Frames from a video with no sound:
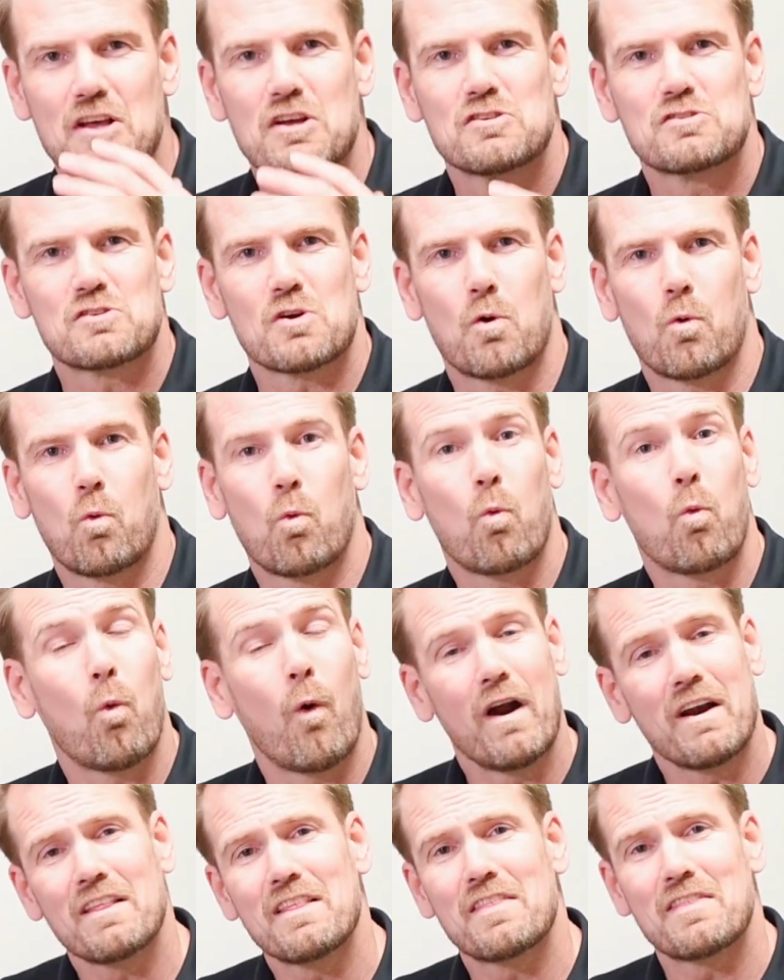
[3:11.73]
So
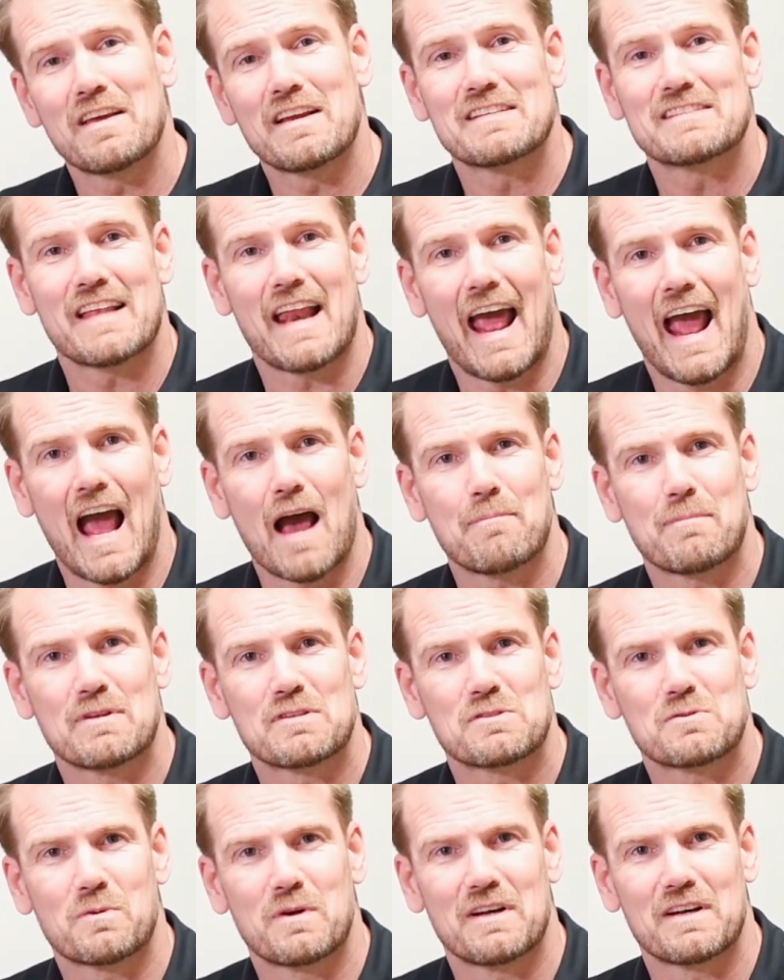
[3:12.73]
one of the things that
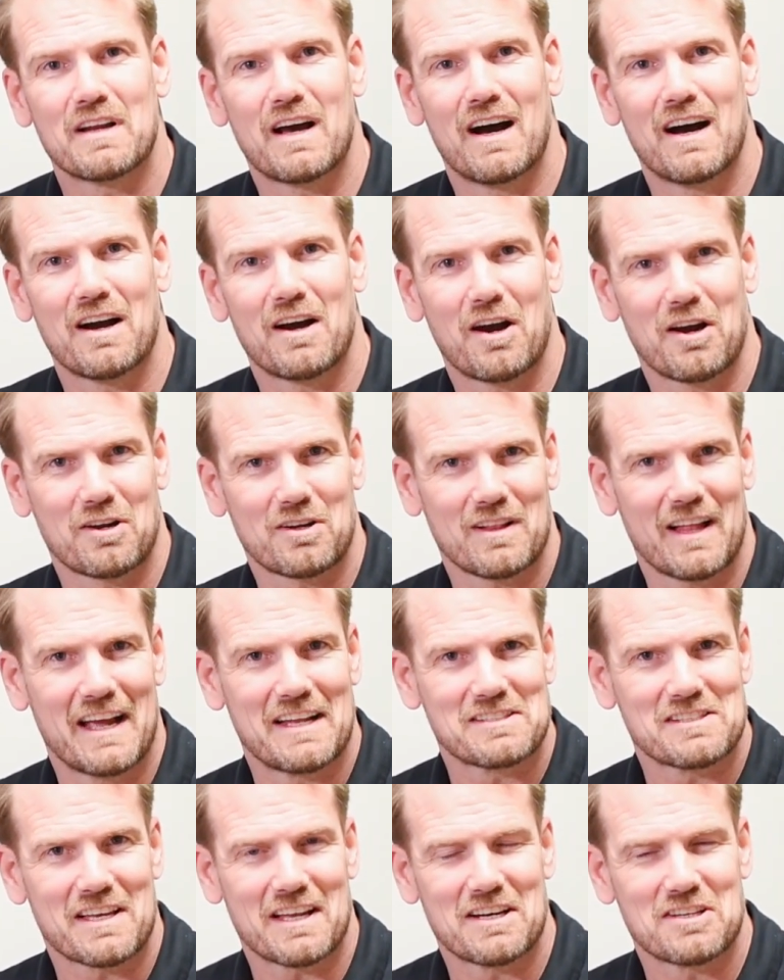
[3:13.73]
happens when our
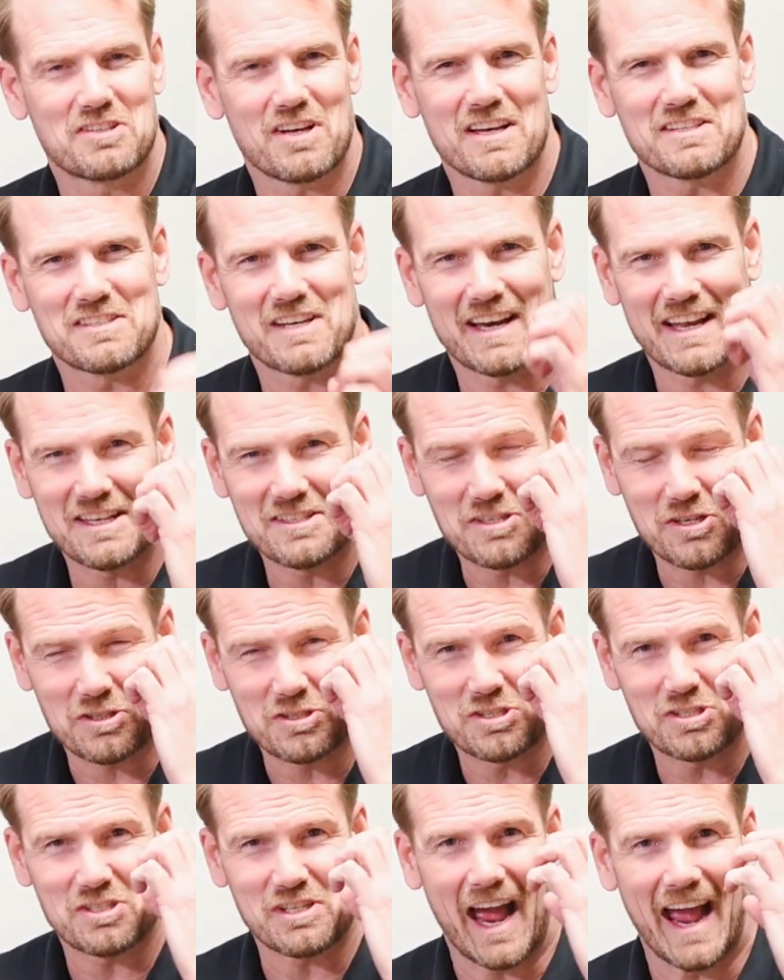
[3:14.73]
clients get adjusted is their
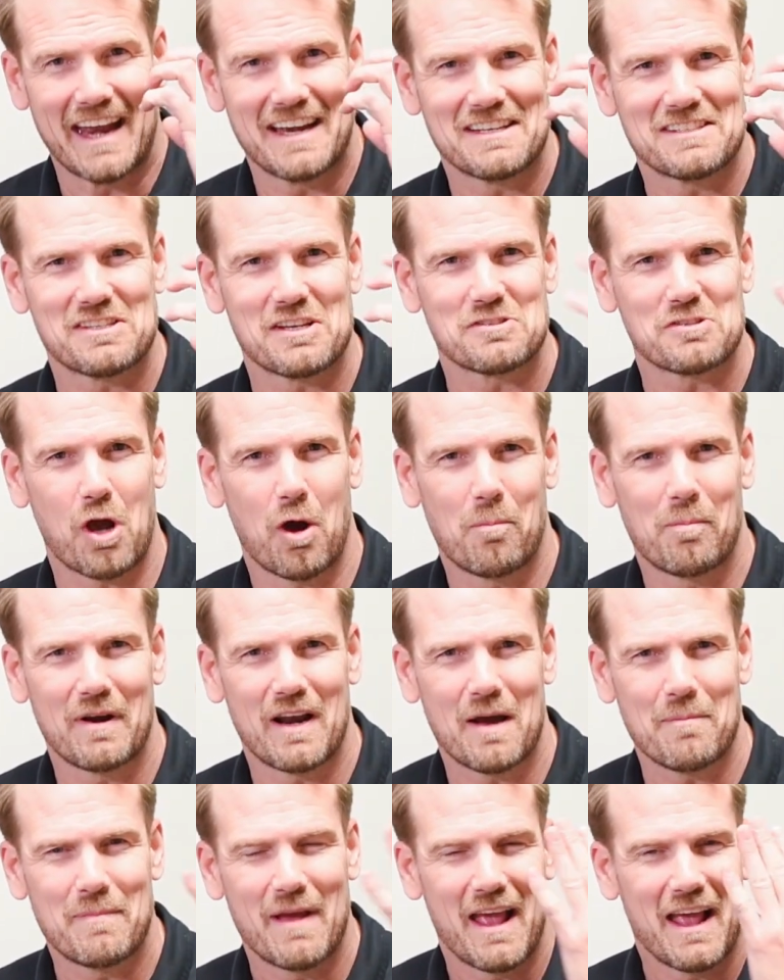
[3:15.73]
sinuses open
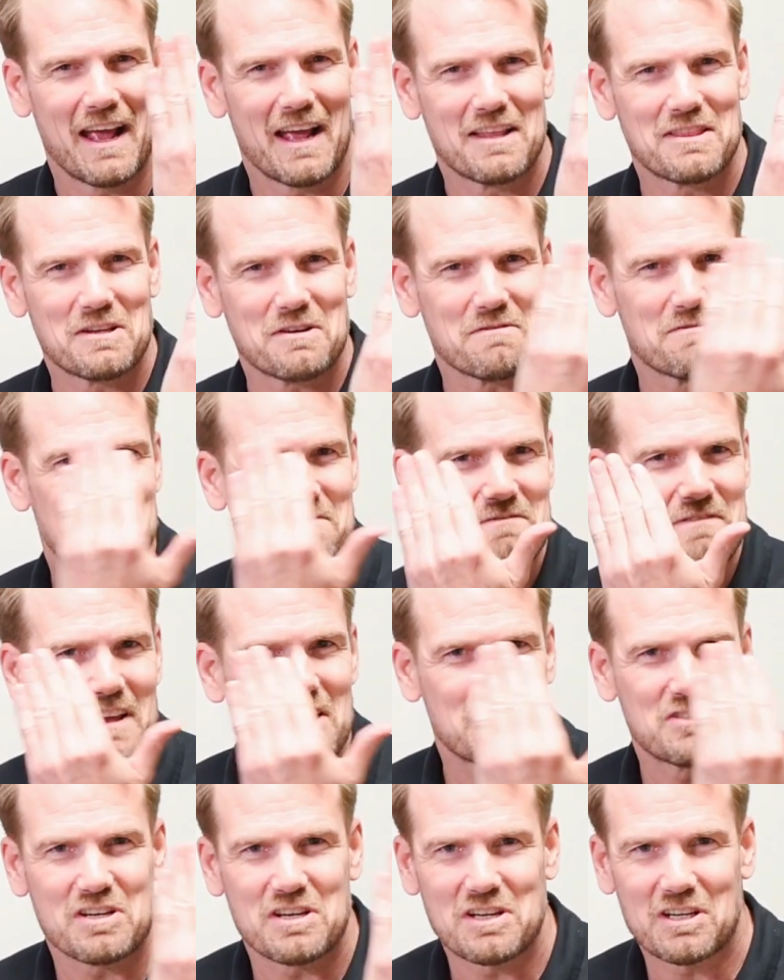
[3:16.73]
up and their
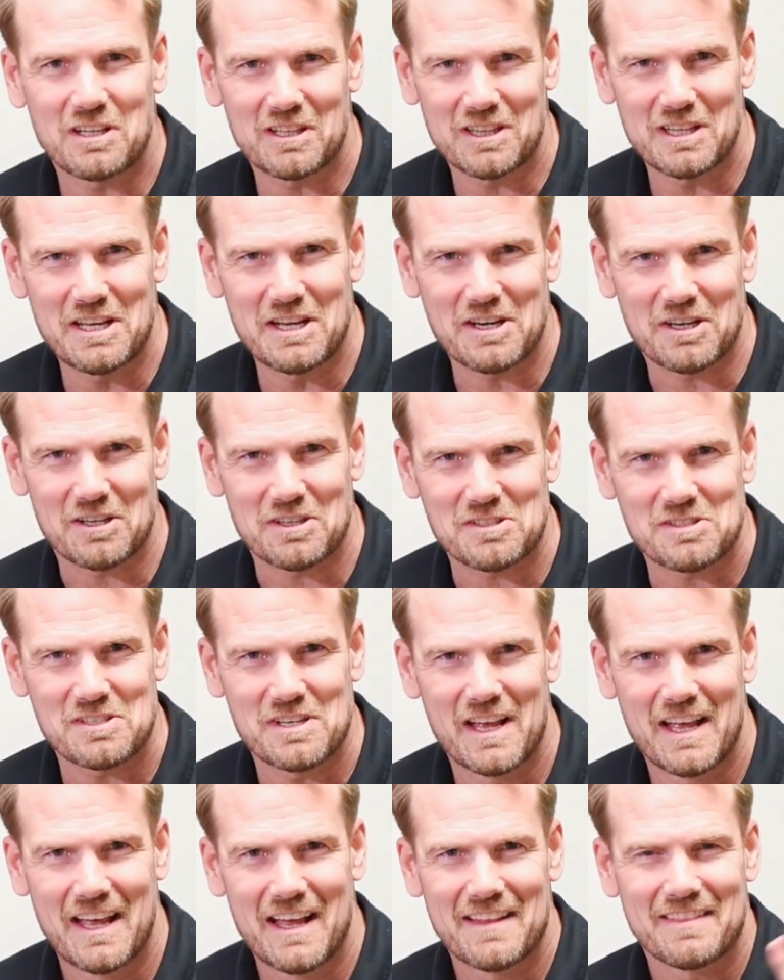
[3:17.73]
vision clears.
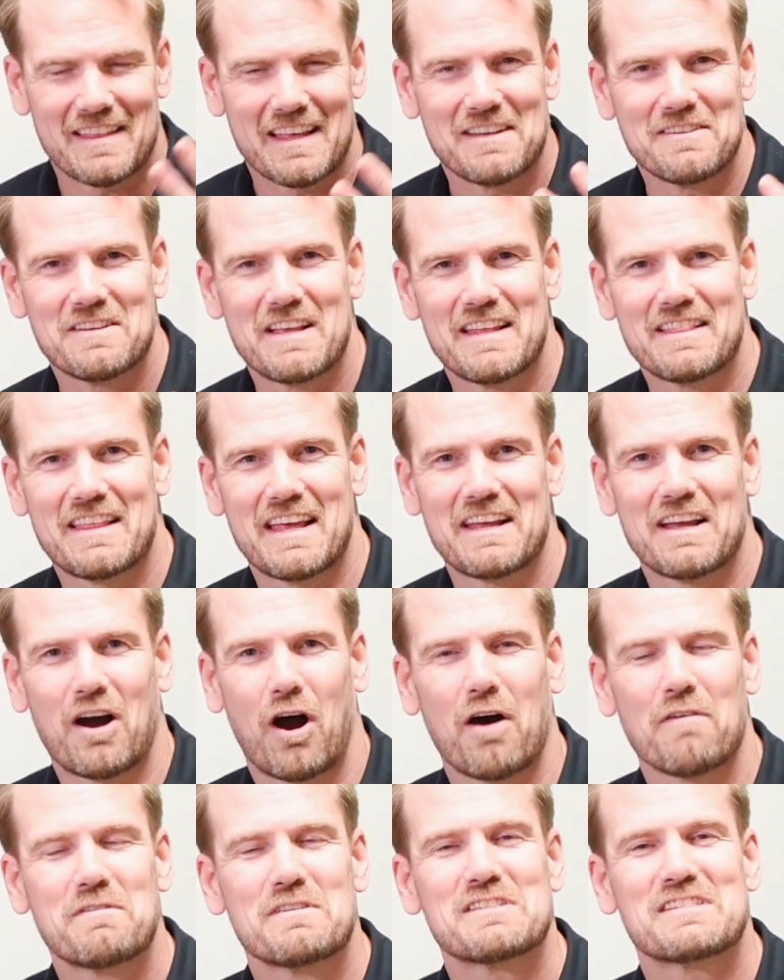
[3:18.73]
They
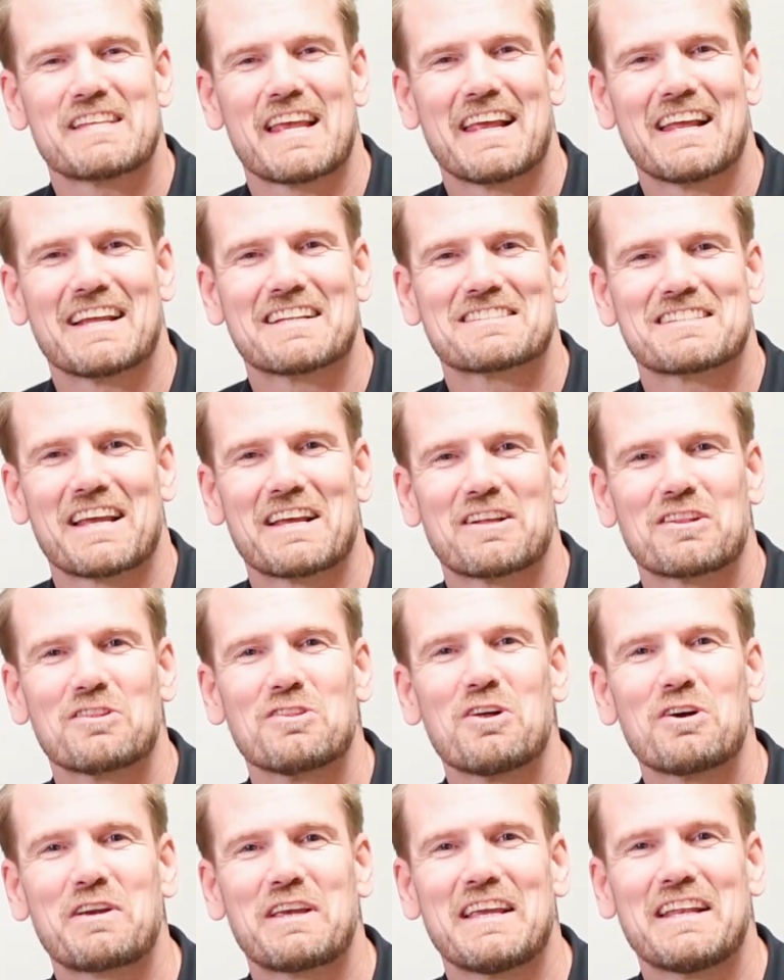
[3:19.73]
often say it's like
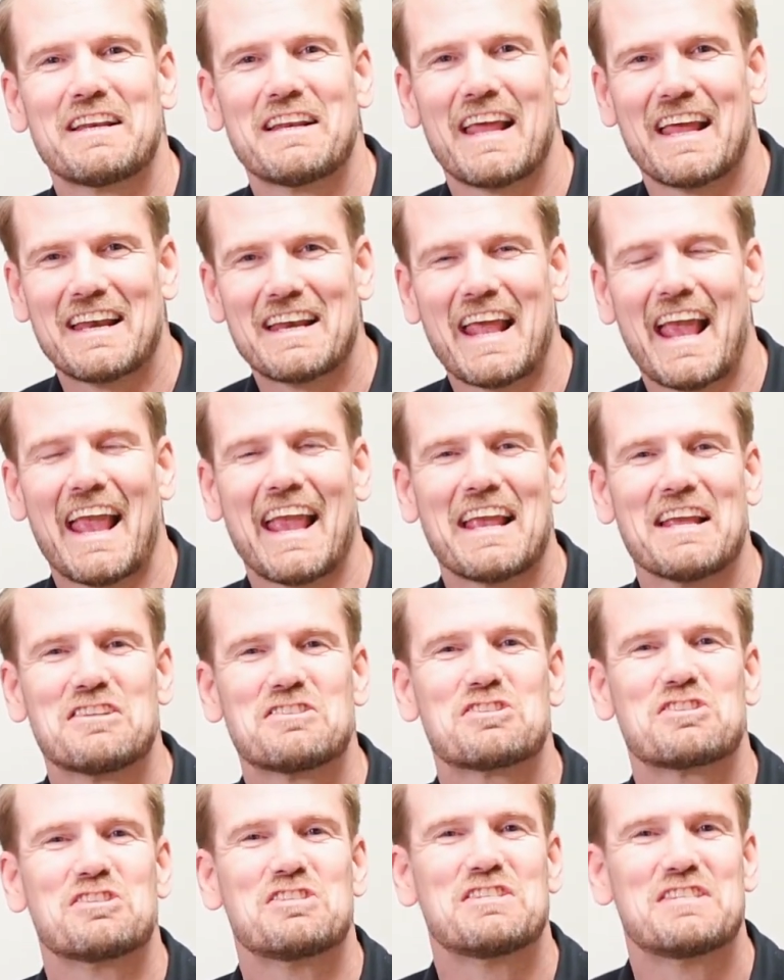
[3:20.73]
looking in
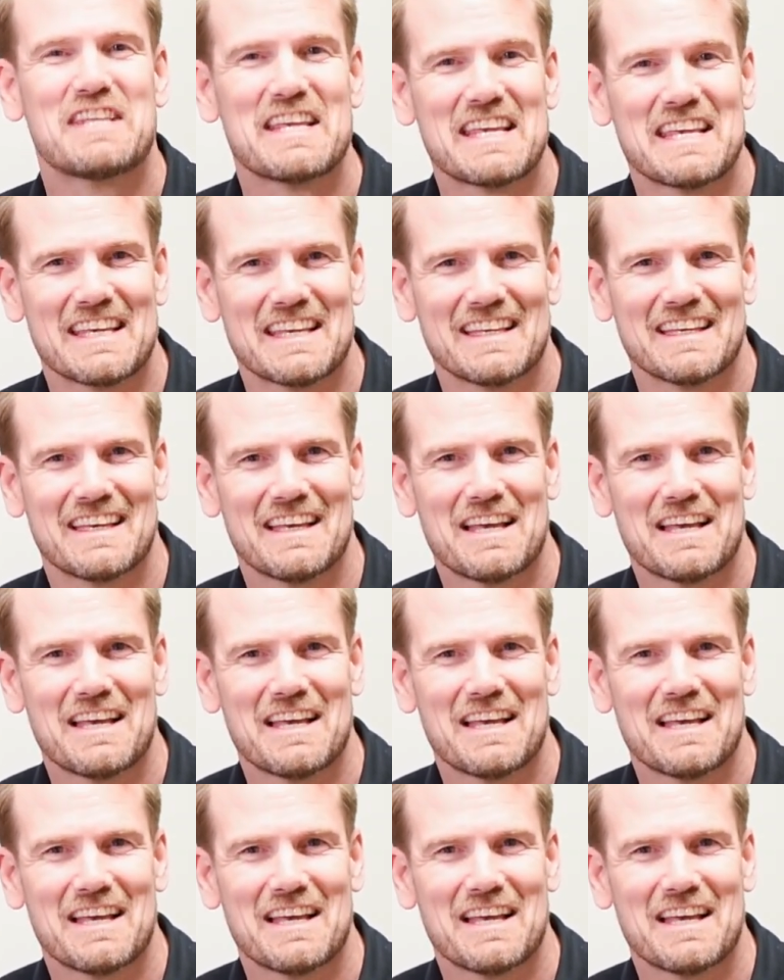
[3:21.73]
HD,